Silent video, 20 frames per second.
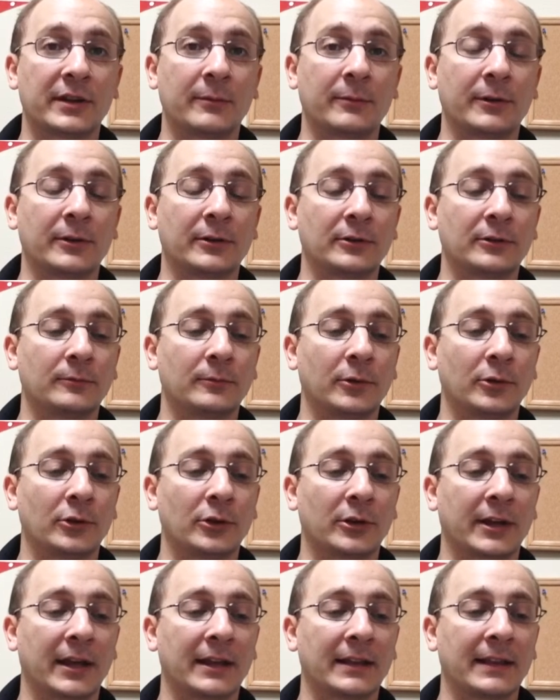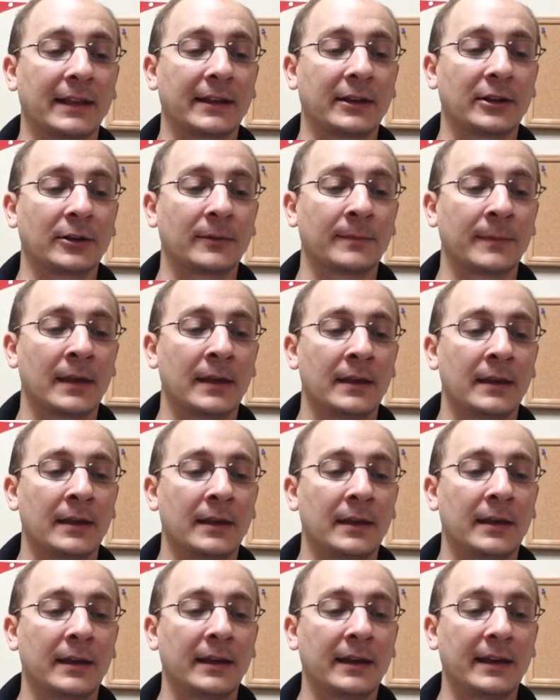that we'll look at later.
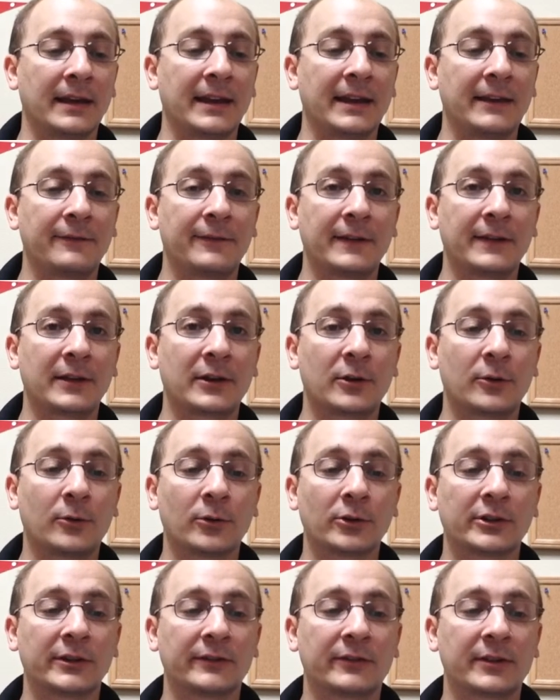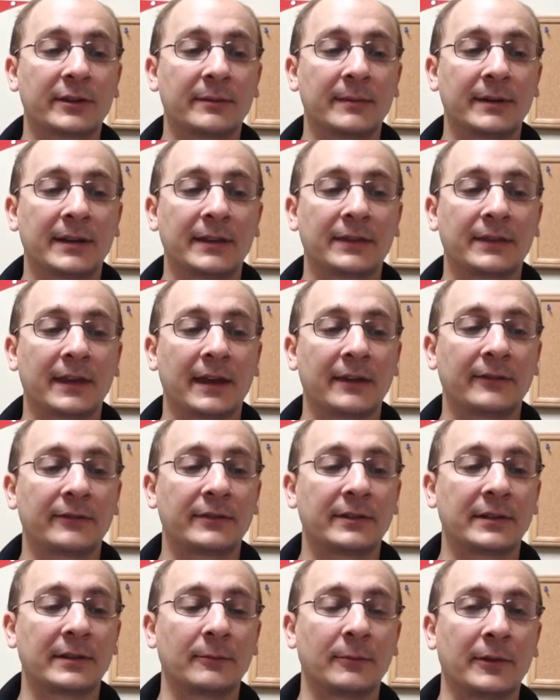If in the course of committing
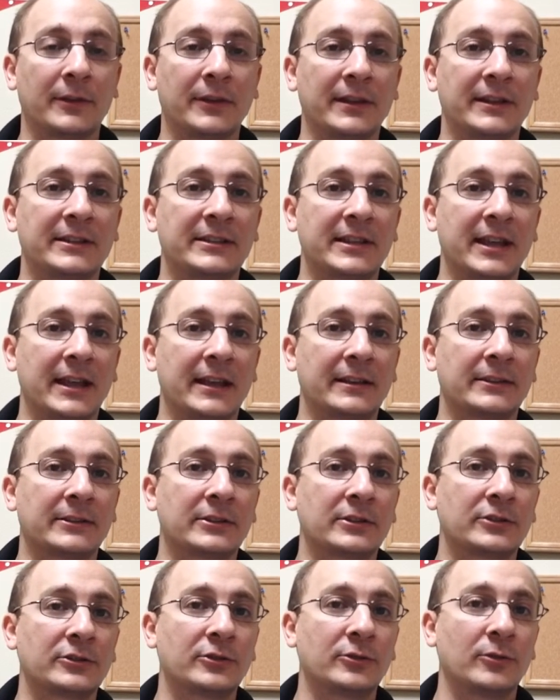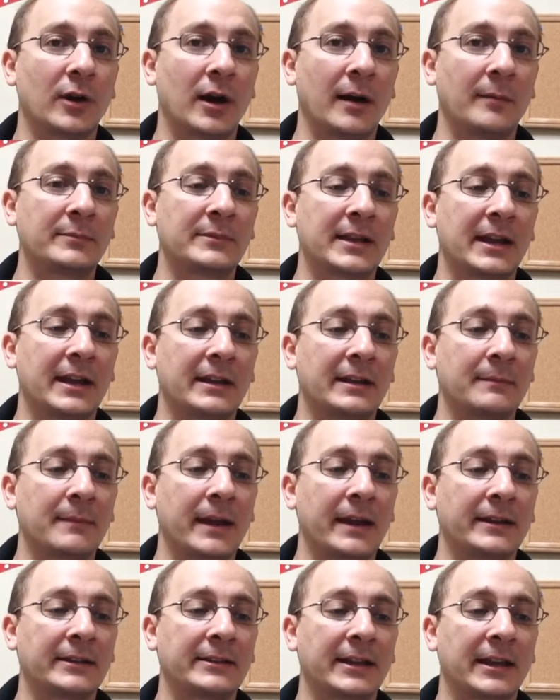theft with intent to obtain and
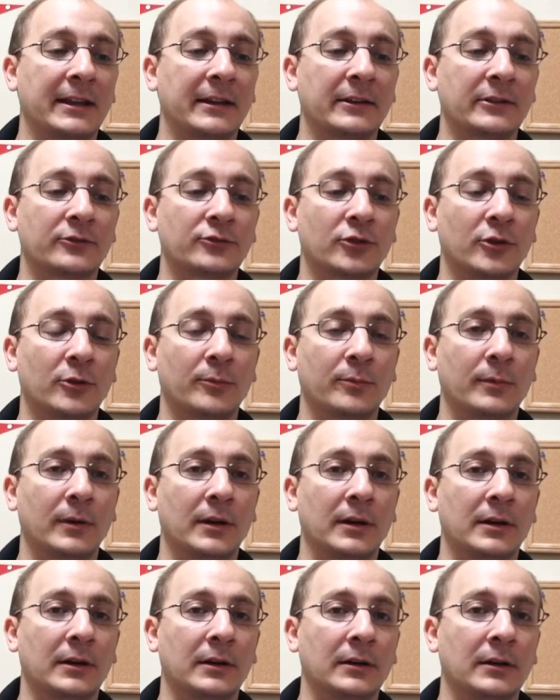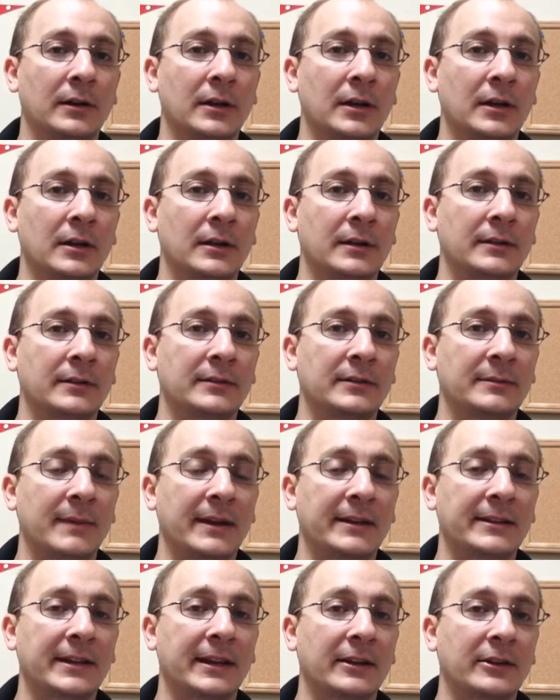maintain control of
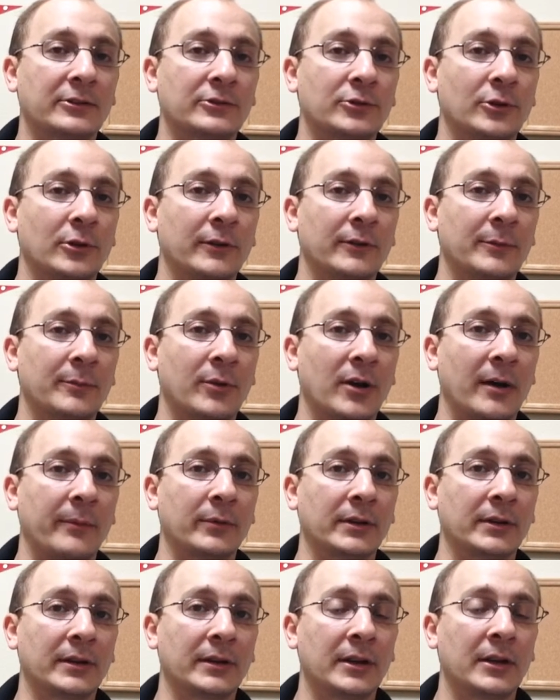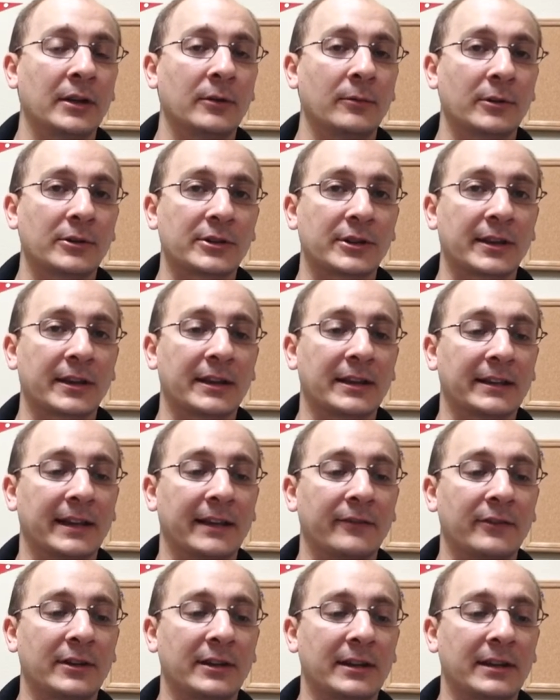the property, which I think is
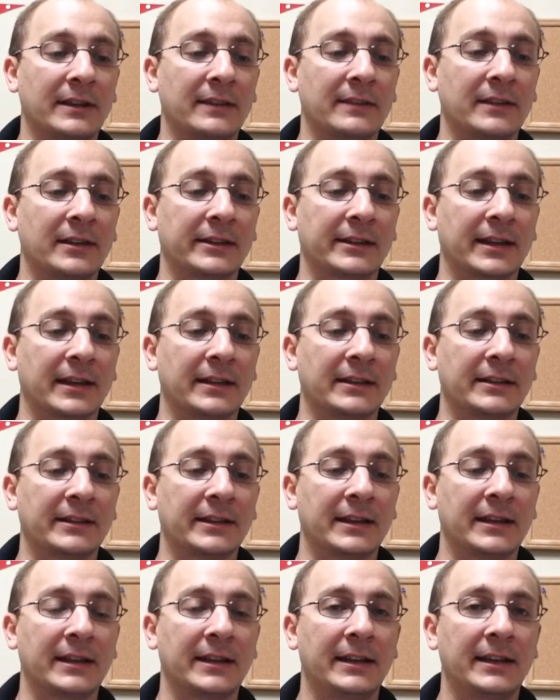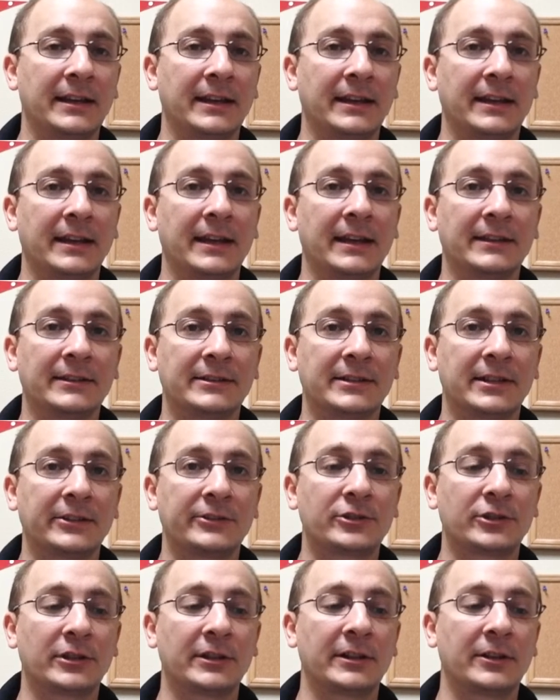evident in this case, he
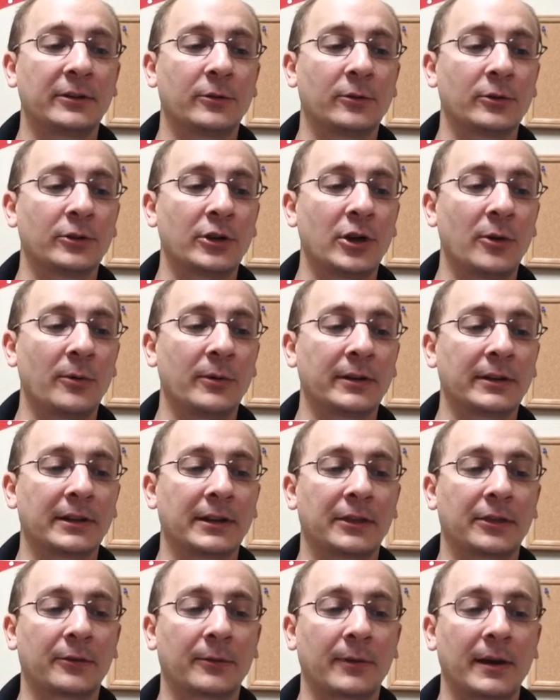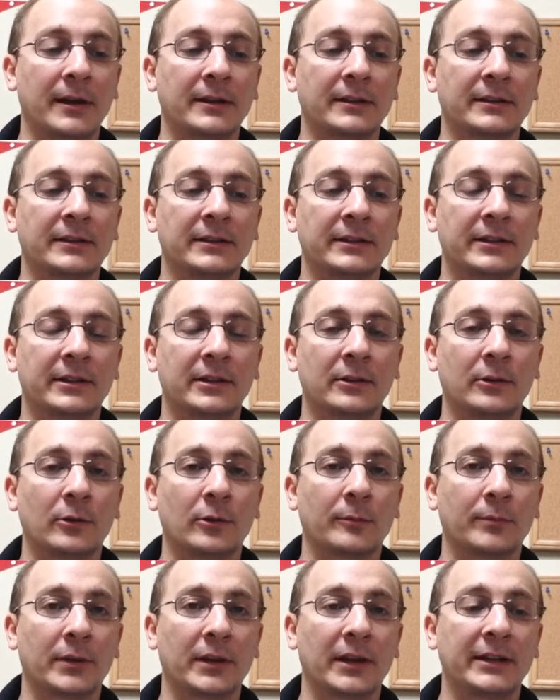intentionally or knowingly threatens or
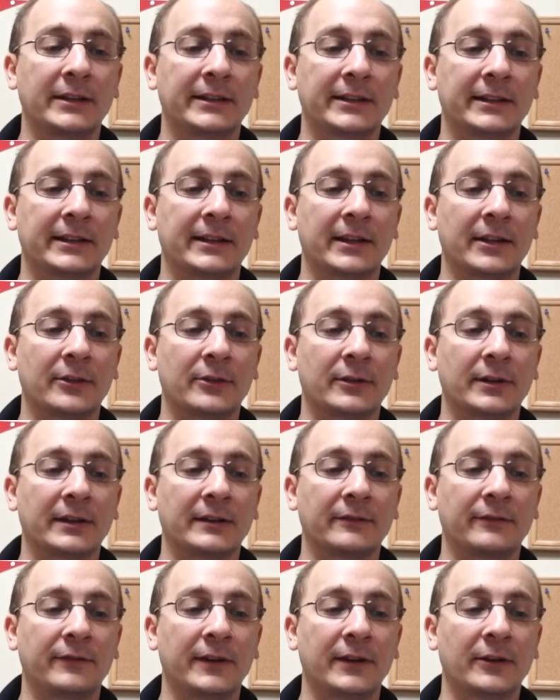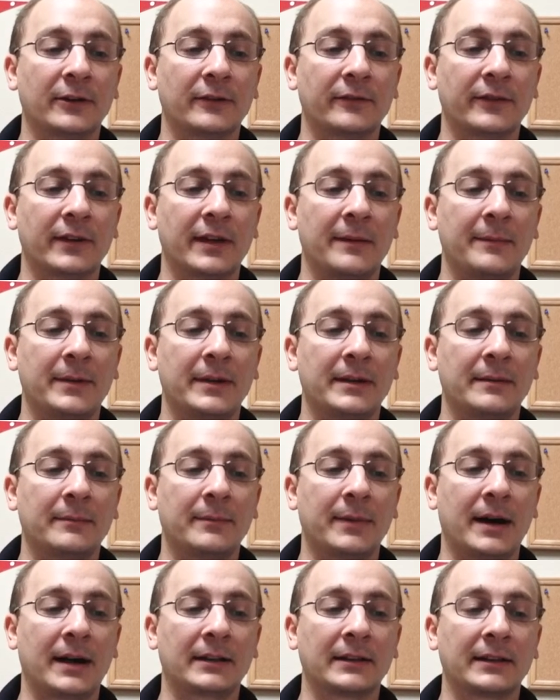places another in fear of imminent
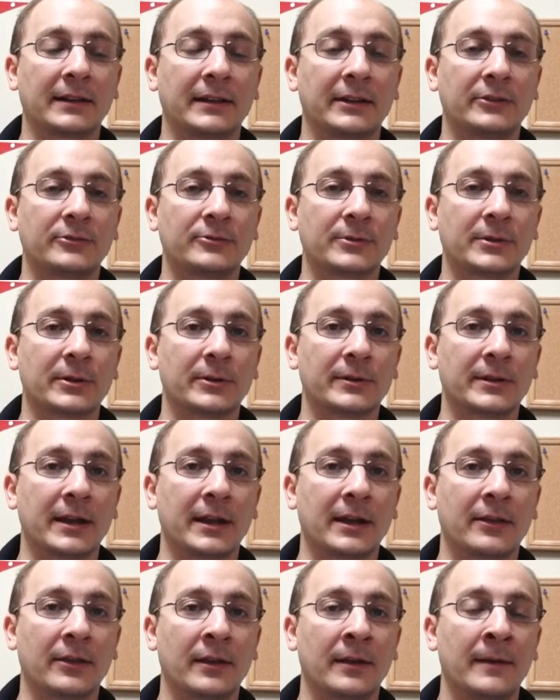bodily injury or death.